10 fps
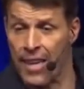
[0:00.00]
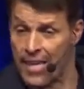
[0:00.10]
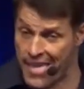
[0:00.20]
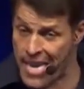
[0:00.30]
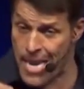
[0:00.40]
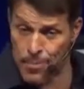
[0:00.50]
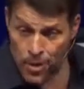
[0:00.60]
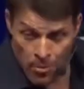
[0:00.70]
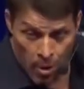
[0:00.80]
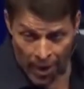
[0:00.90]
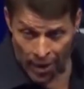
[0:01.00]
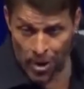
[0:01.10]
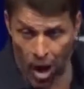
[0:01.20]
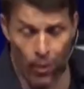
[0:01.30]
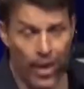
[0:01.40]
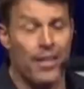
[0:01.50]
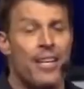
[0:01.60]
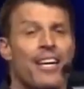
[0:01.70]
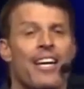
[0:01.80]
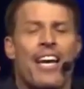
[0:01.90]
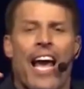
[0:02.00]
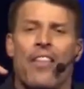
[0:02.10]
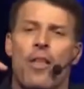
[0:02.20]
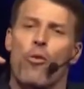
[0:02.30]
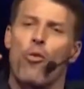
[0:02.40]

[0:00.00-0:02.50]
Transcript: to keep the momentum going. And the